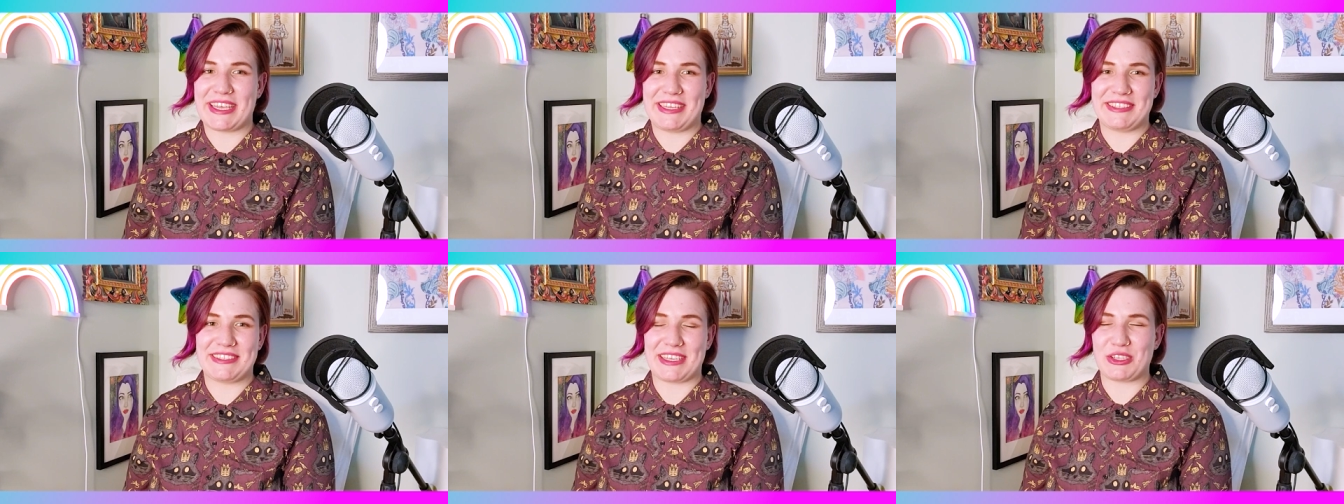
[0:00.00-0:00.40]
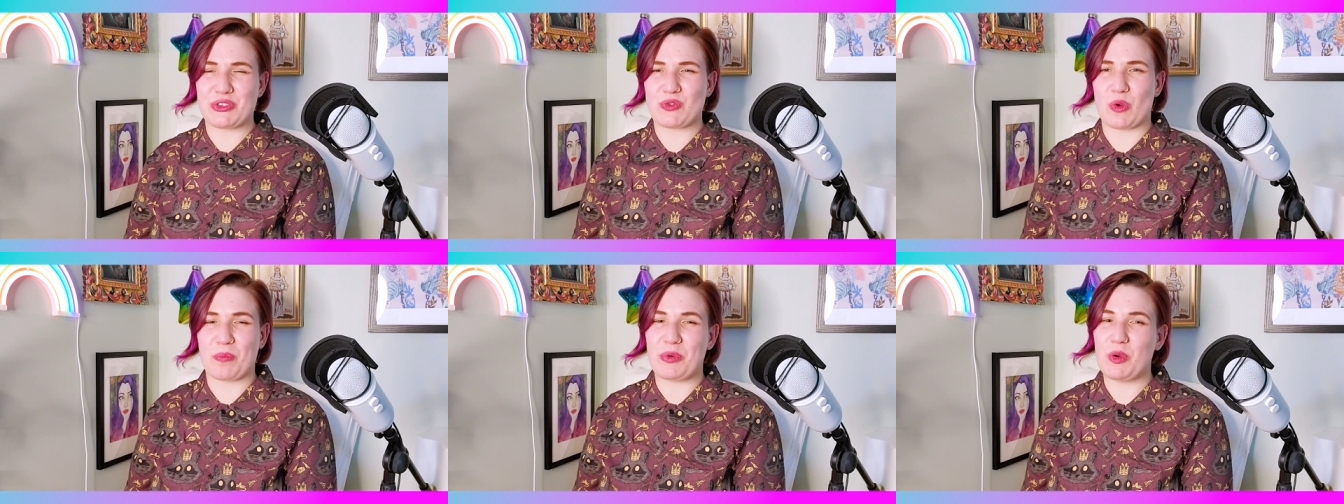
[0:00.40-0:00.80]

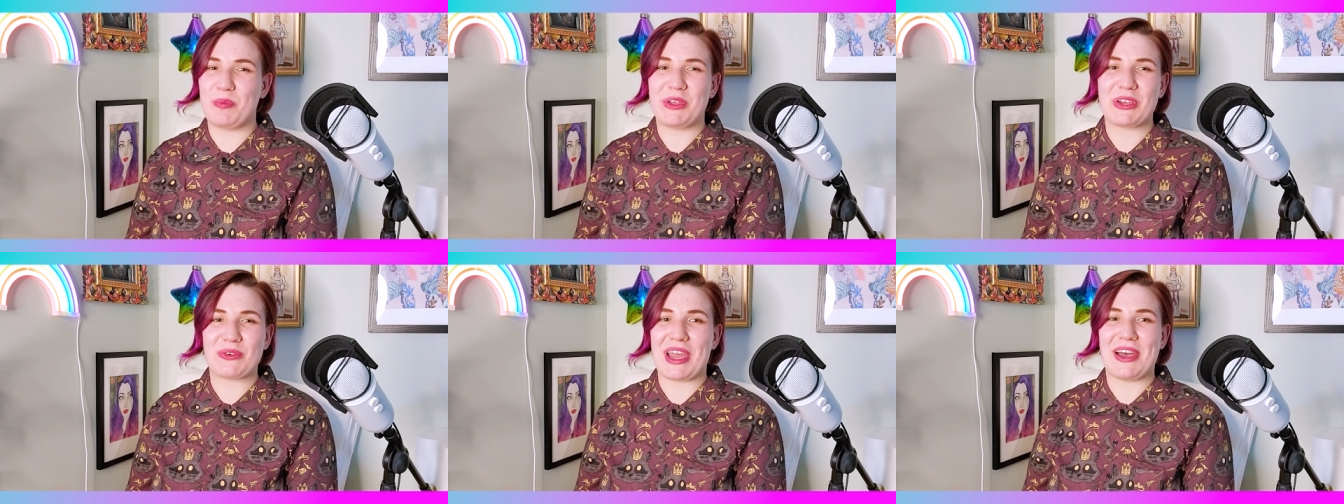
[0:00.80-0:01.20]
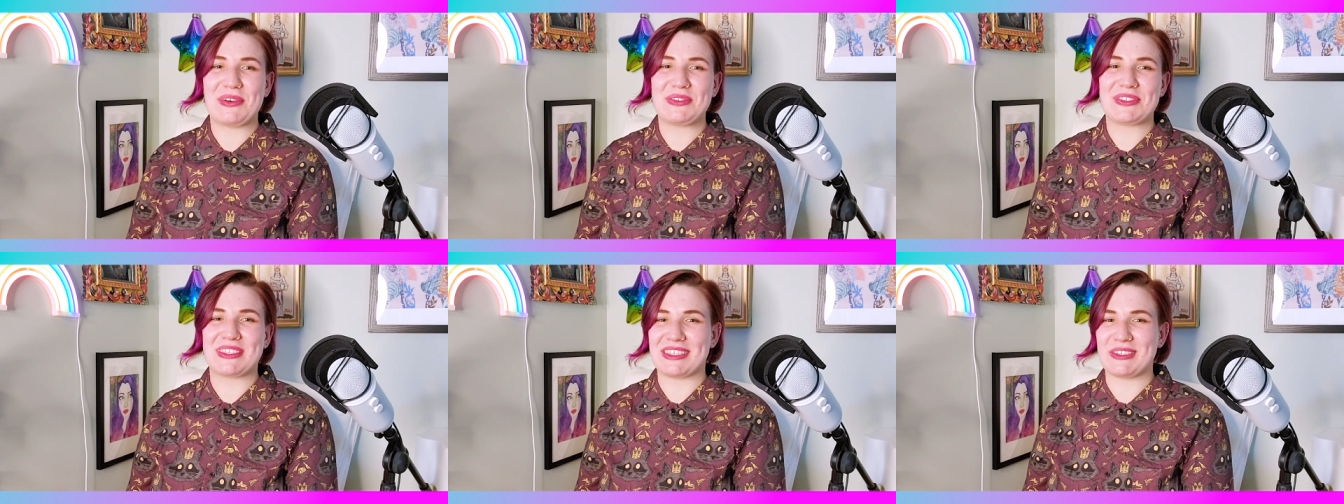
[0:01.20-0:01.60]
ancestral pooping
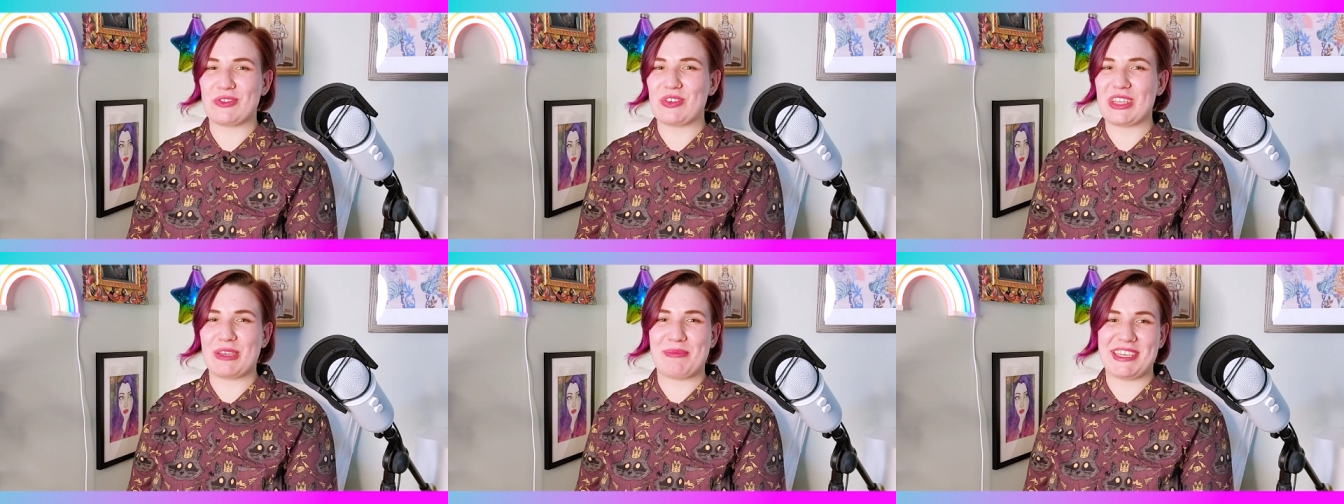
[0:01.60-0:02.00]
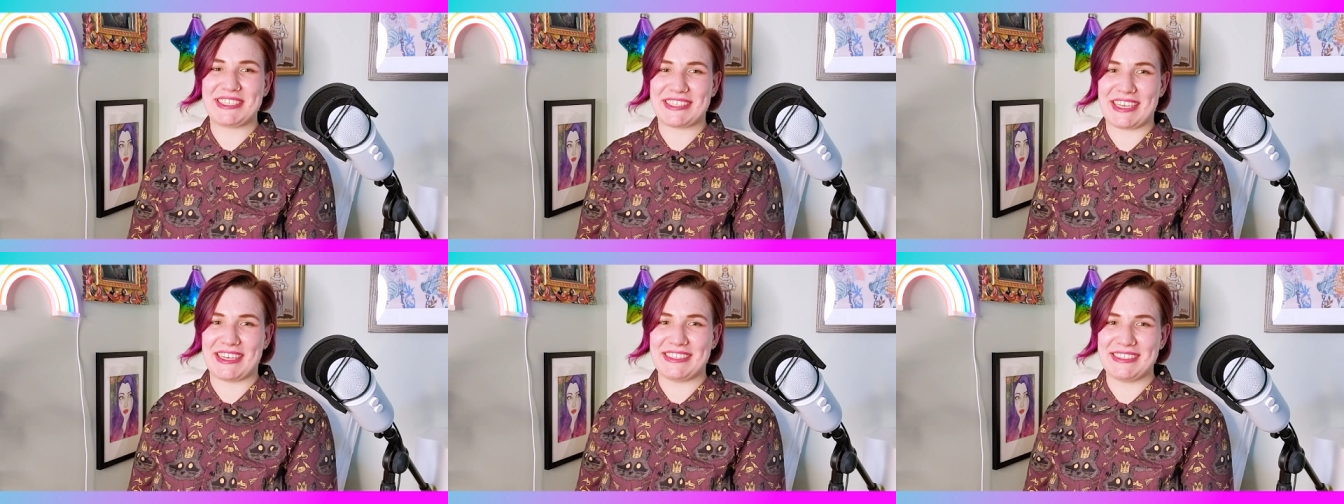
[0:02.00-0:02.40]
grounds doesn't really make
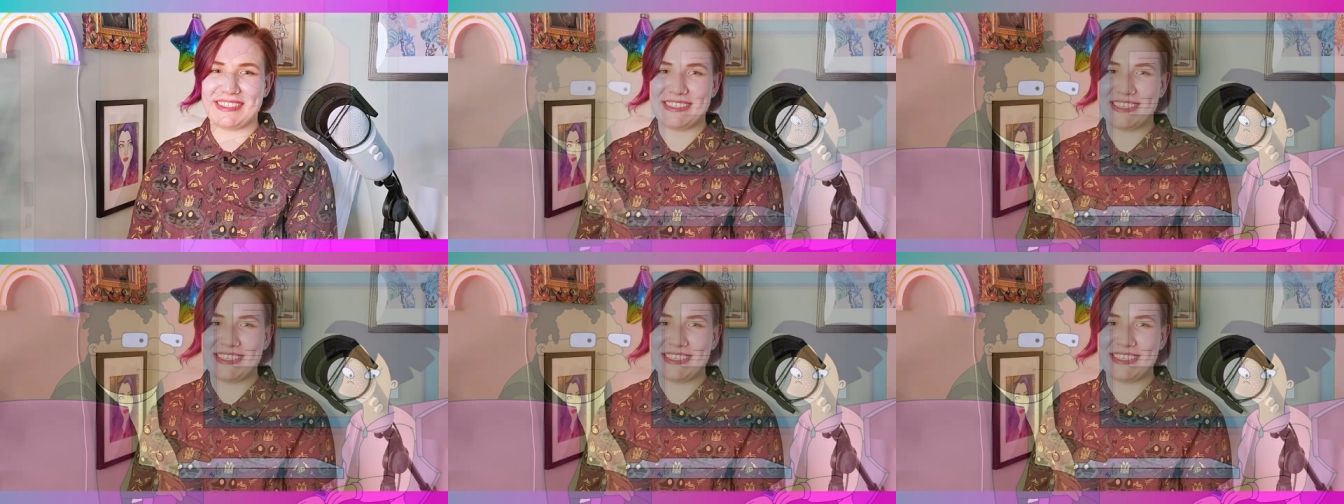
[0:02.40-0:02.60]
sense.